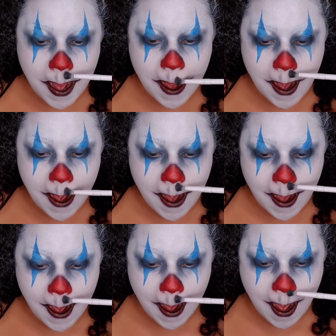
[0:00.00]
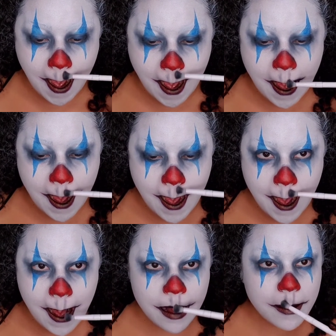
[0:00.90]
my Cupid's
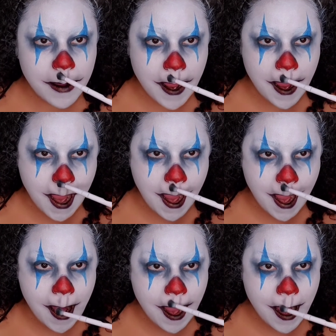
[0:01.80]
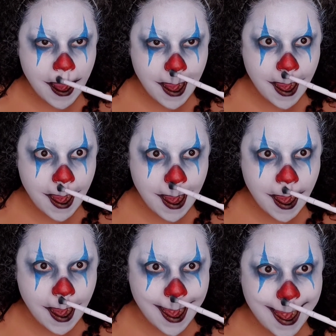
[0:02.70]
thingy, whatever they call it. I
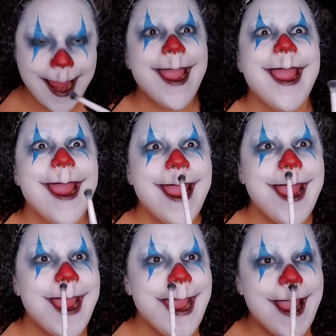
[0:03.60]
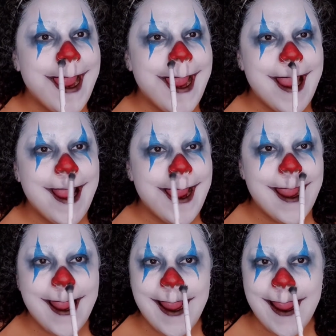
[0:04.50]
think it looks really
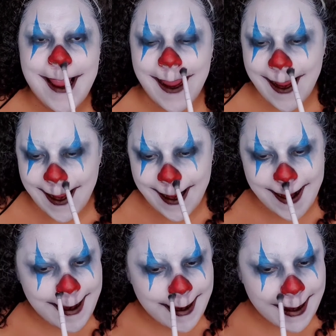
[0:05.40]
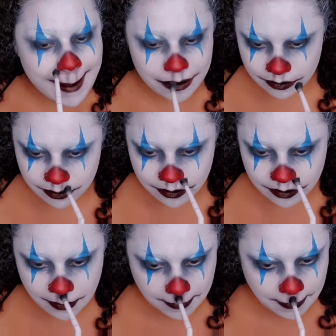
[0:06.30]
cool in the finished
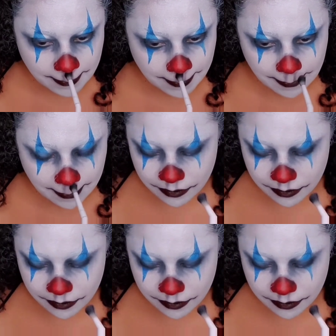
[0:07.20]
piece. The